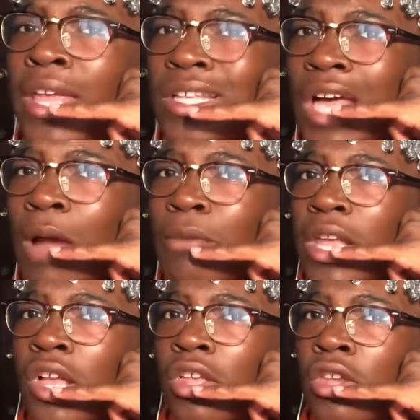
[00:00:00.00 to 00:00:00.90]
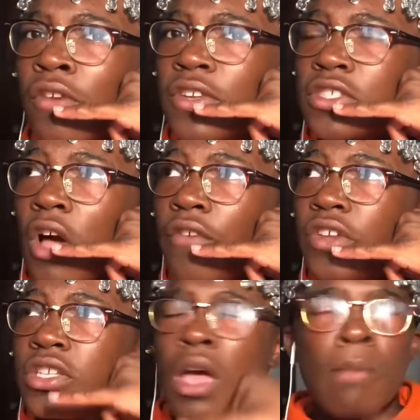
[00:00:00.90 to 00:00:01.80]
time right now in the nurse's
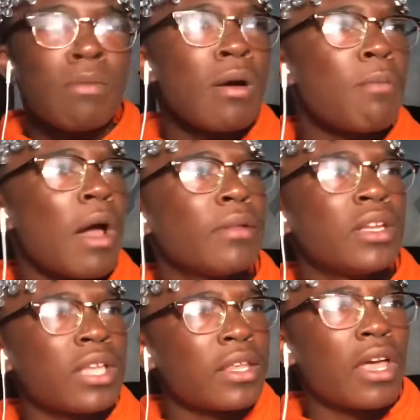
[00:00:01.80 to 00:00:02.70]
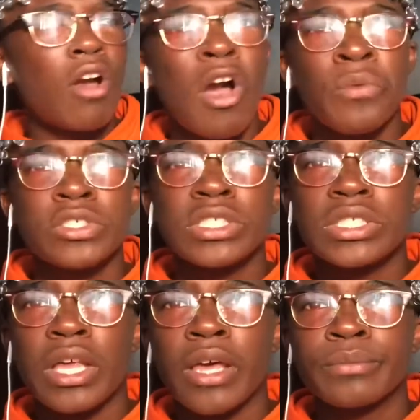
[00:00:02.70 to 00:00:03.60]
office. Mom probably looked at that call and was just
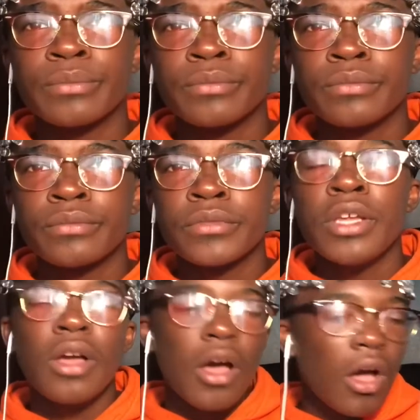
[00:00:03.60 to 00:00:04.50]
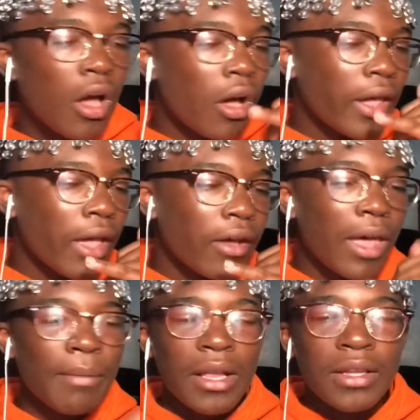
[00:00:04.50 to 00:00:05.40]
like, okay,
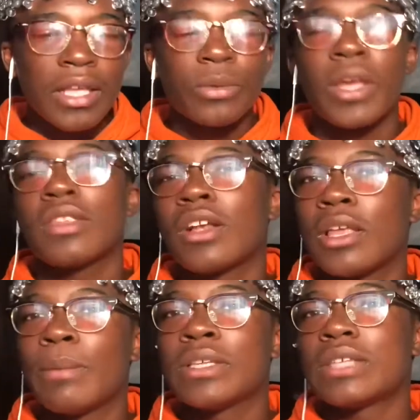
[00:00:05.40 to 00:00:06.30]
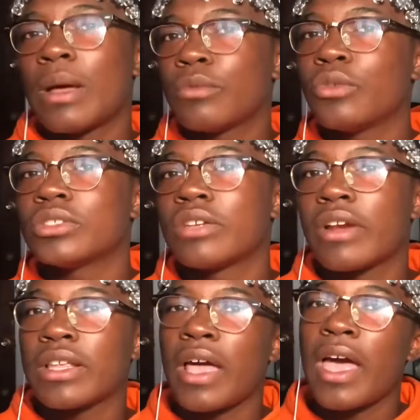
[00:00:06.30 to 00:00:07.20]
be done like 20, 30 minutes. I'm doing something right
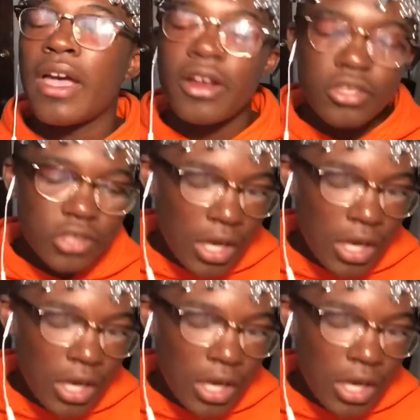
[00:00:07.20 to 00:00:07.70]
now at her job,